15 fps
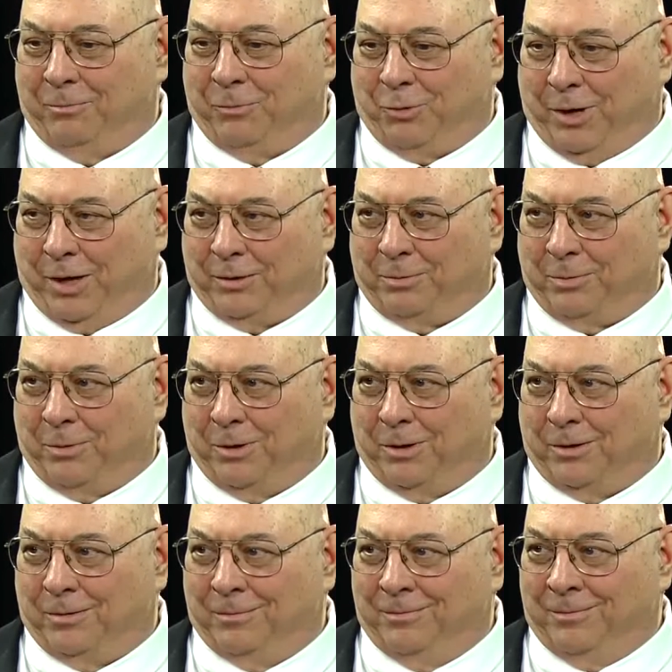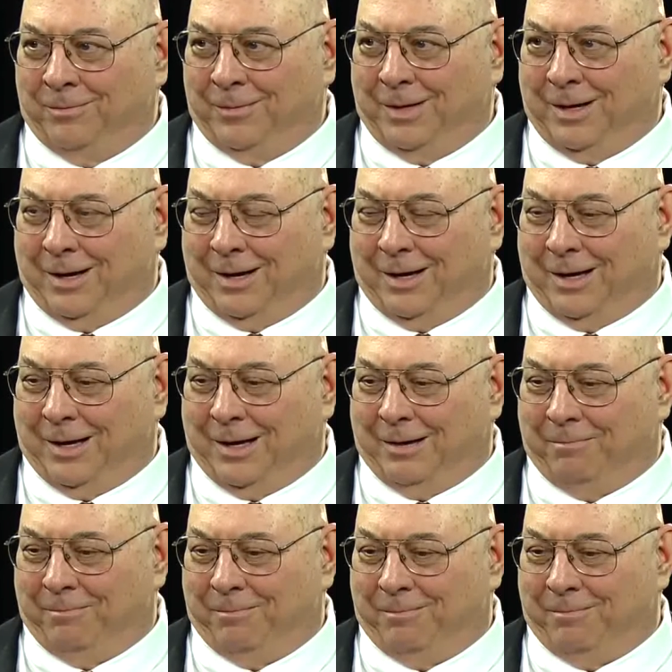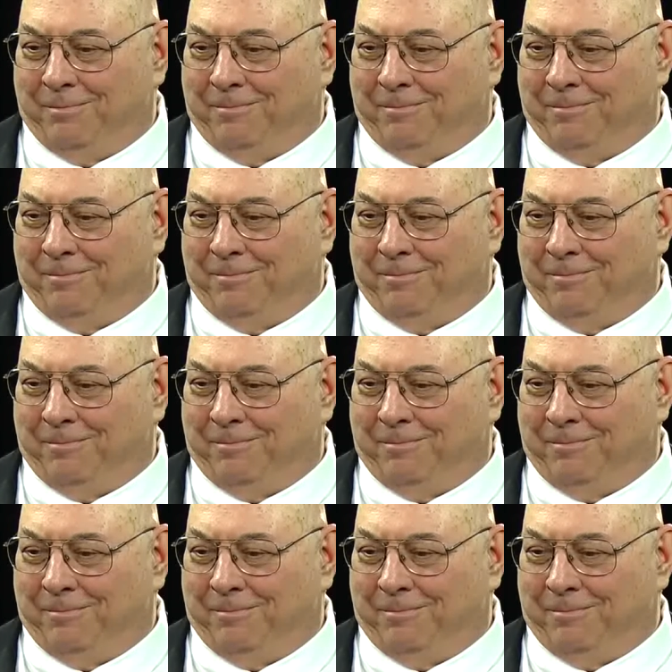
transport to